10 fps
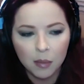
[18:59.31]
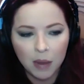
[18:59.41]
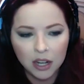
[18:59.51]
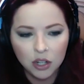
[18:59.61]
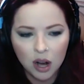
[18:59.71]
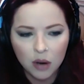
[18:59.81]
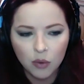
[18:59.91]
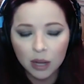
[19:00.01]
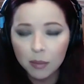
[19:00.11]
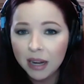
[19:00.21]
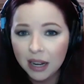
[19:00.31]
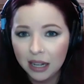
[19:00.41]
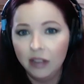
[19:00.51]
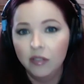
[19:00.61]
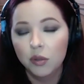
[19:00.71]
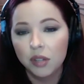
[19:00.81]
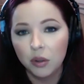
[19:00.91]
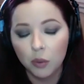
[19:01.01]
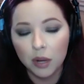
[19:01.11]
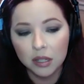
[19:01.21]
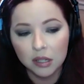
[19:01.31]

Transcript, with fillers: I do not recommend any of those other ones,